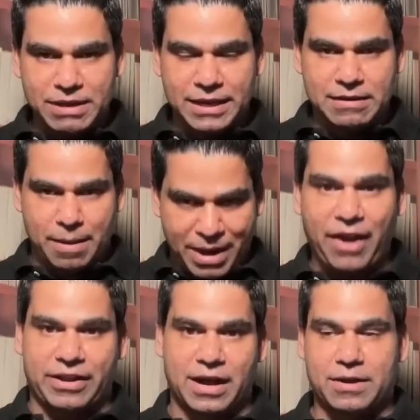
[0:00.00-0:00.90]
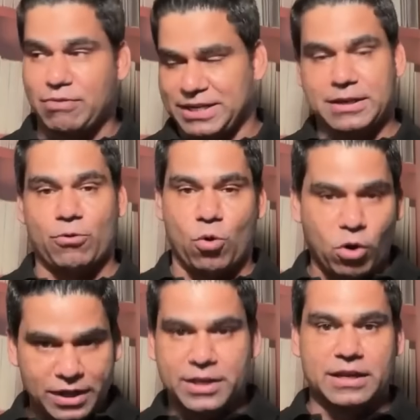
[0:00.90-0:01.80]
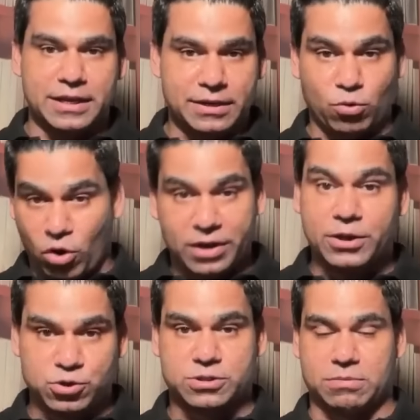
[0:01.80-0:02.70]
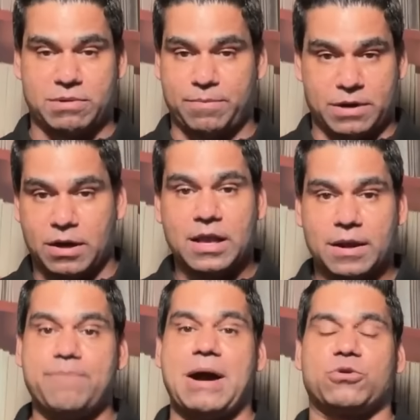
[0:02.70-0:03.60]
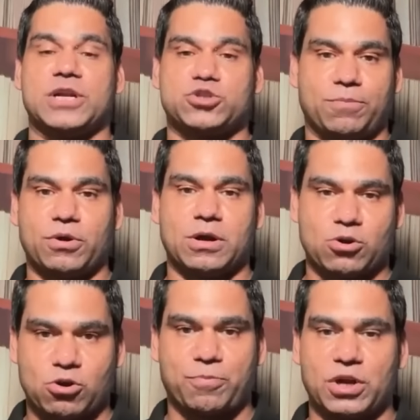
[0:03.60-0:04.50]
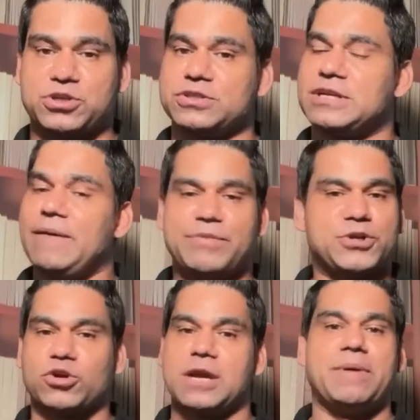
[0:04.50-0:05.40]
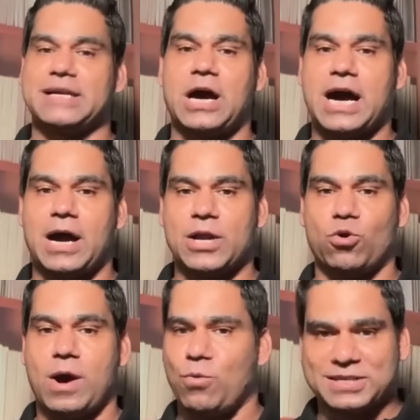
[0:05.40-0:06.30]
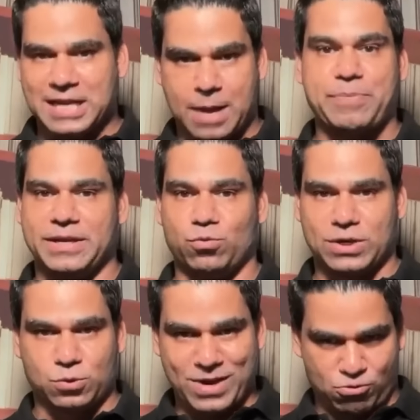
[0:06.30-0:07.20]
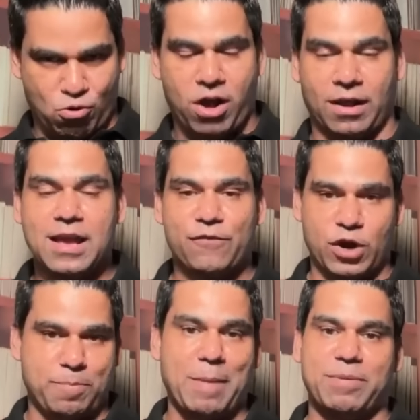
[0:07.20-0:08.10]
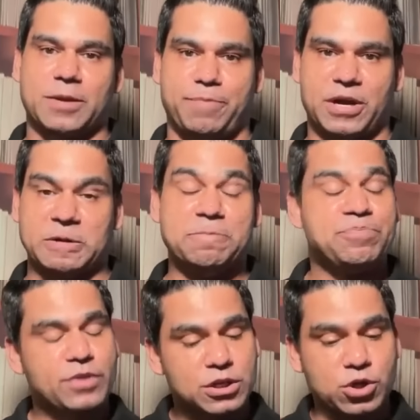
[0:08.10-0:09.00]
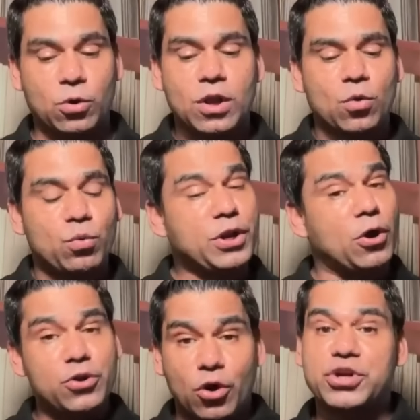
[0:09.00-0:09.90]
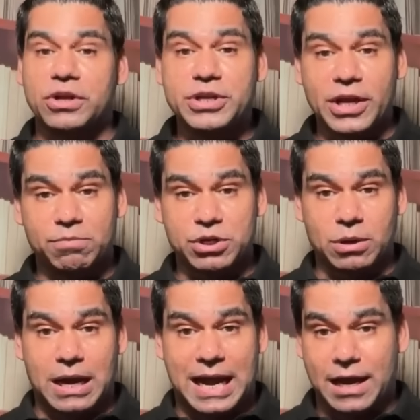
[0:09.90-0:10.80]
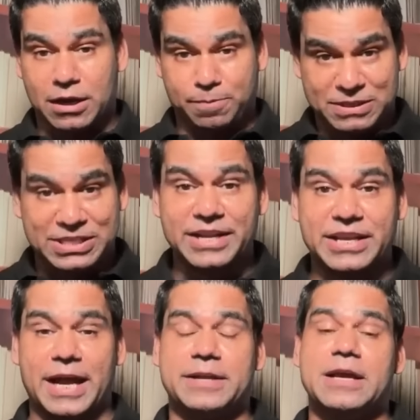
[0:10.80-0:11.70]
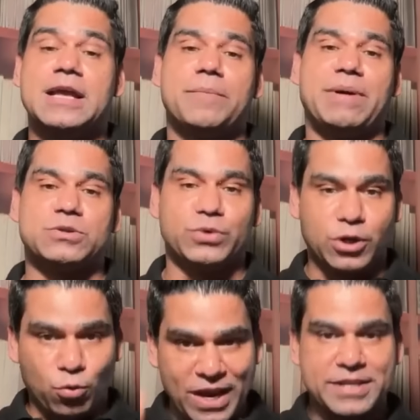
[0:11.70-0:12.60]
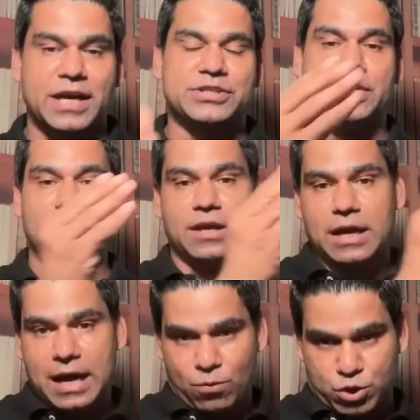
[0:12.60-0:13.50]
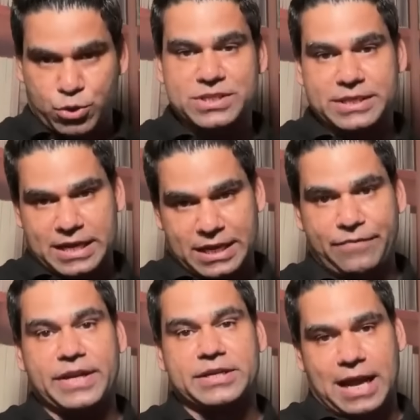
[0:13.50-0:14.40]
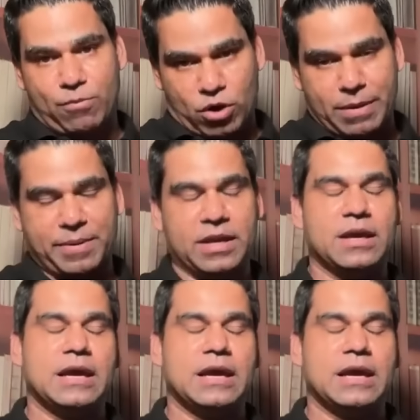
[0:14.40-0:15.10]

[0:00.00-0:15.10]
in America right now, all in all news outlets or corporations, they're talking about Iowa, what happened, what went wrong for Republican Party. So we don't know 100% yet, but we're going to wait until Tuesday evening time or maybe